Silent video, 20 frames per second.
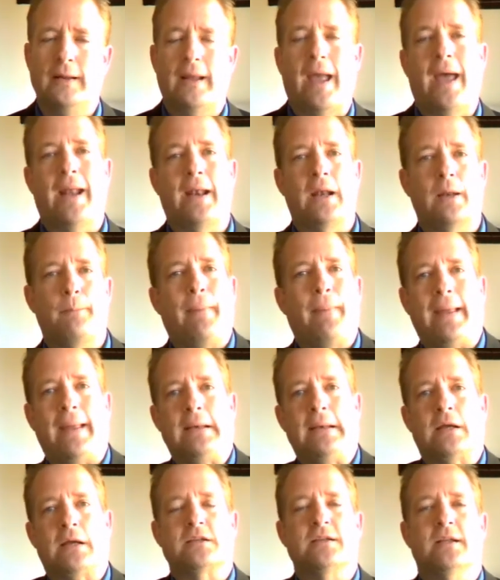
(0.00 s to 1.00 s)
And an
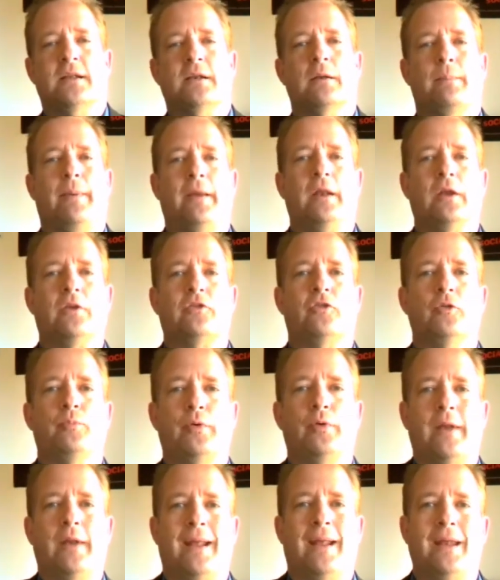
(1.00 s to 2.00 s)
appendix. In an appendix you
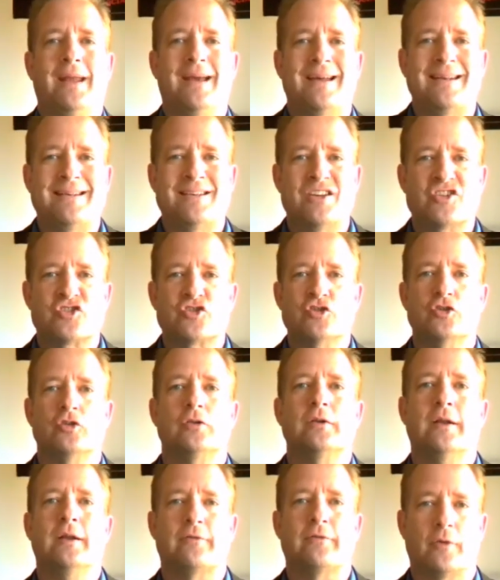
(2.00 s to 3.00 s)
put any
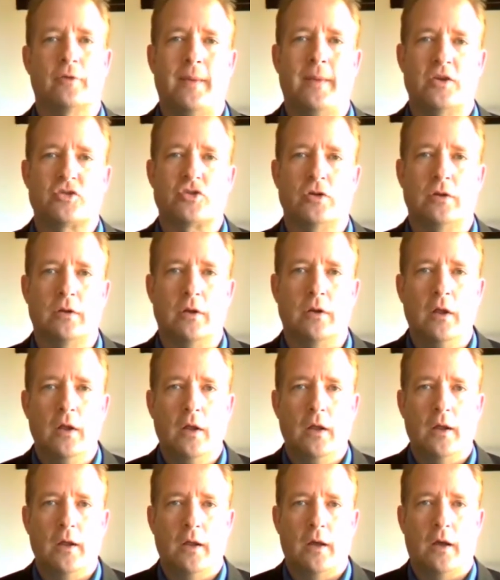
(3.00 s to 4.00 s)
additional information
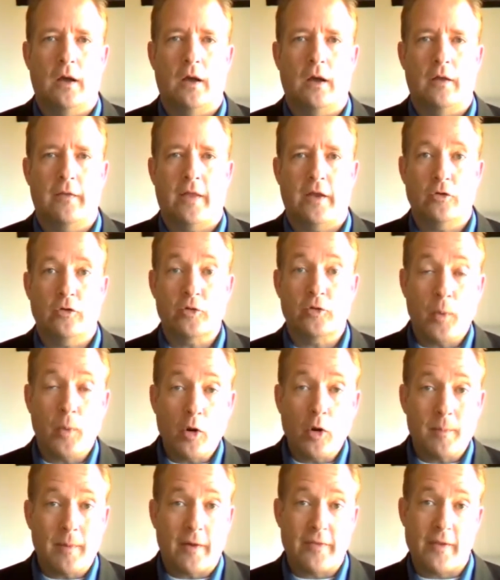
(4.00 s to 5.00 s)
that you
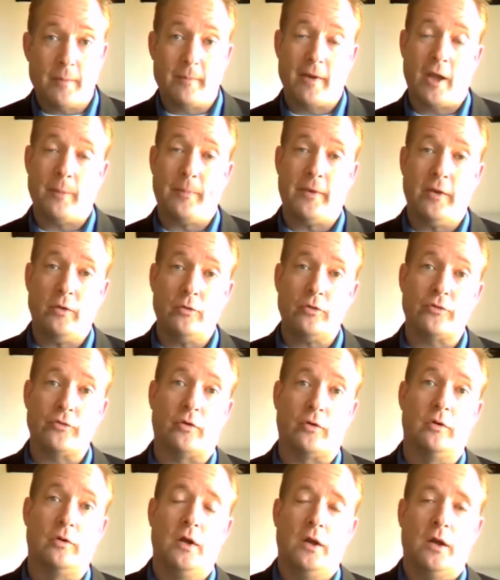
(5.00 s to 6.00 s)
spoke about that might be
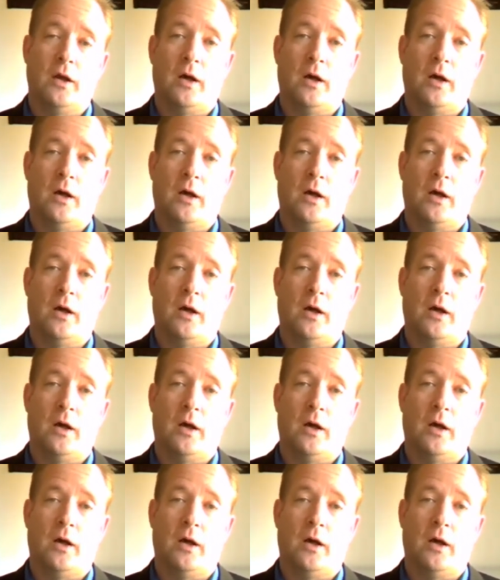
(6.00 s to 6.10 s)
useful.